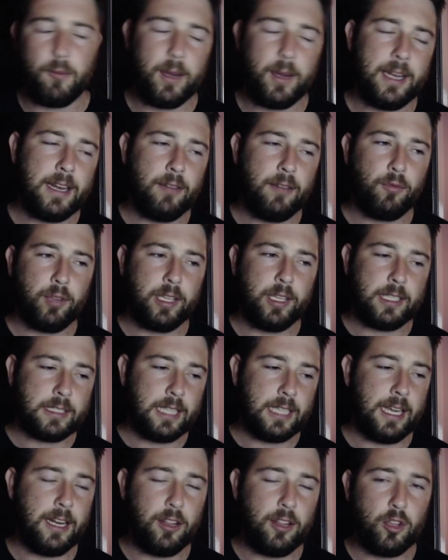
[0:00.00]
We didn't really
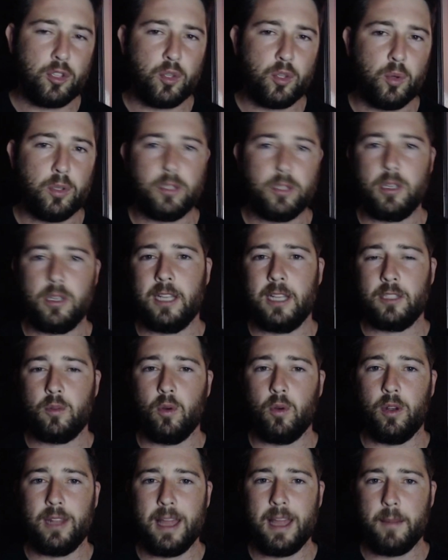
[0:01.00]
see it in The Suicide
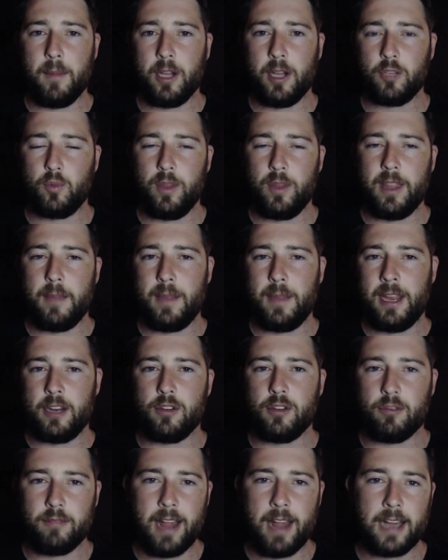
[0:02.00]
Squad that much with them
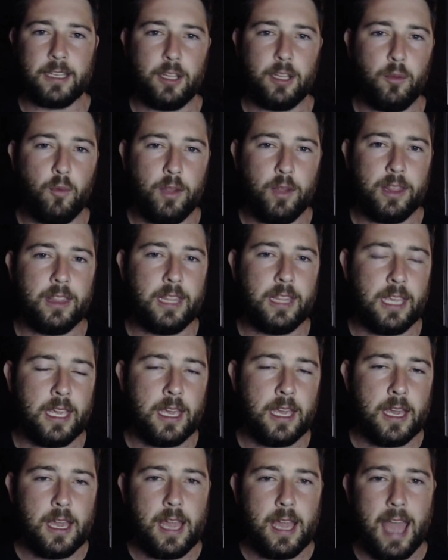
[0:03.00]
interacting with the
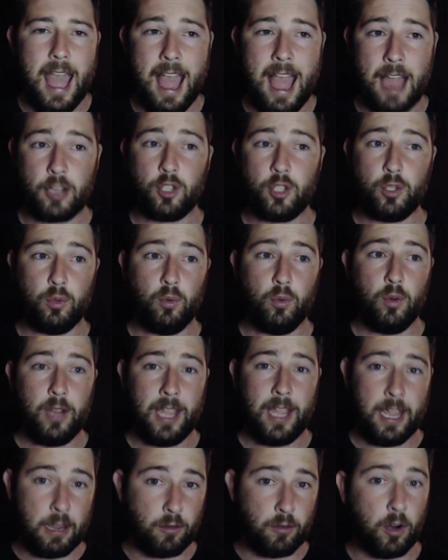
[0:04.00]
actual
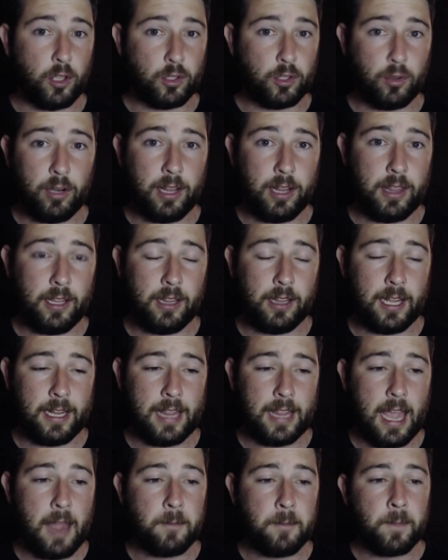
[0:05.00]
heroes or anything like
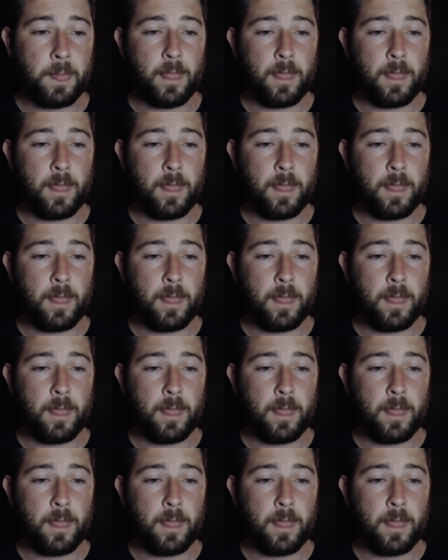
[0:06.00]
that.